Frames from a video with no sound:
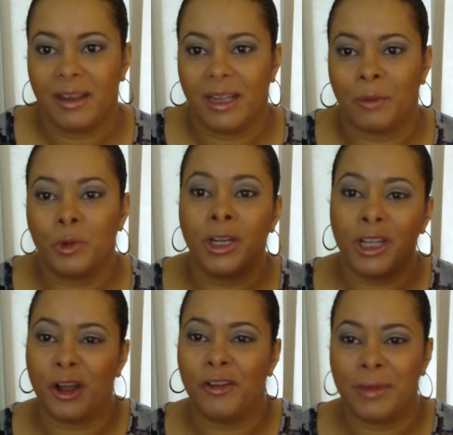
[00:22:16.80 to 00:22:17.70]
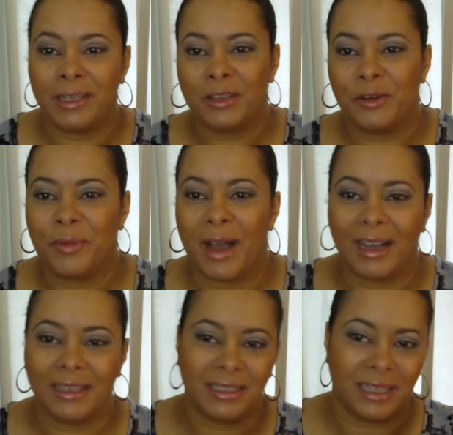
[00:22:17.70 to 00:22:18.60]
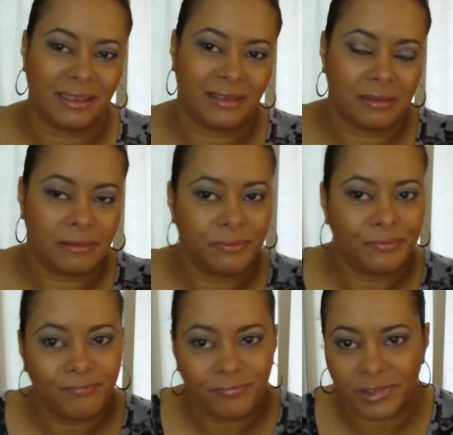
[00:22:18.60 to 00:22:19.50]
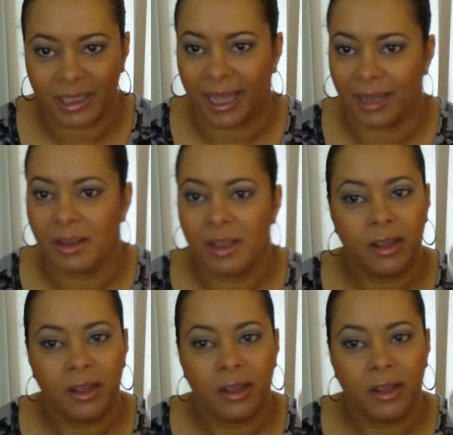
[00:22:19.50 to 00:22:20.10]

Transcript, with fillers: I'm gonna get off my soapbox and again,